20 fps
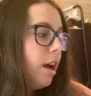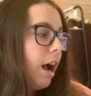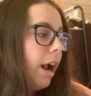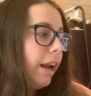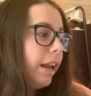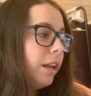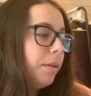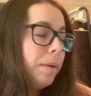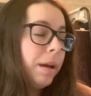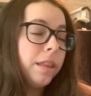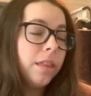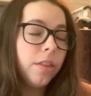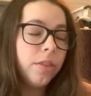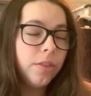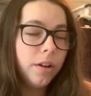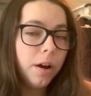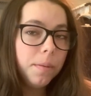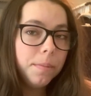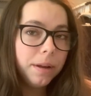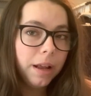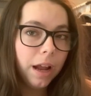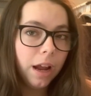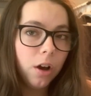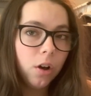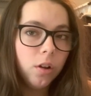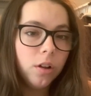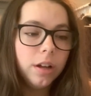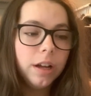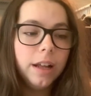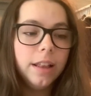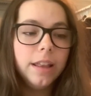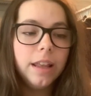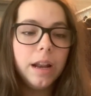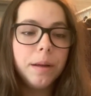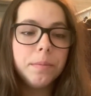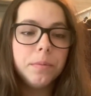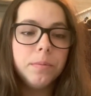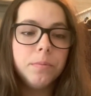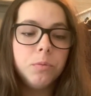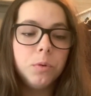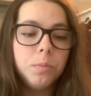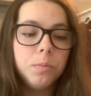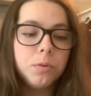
I need to make the thumbnail, and then I will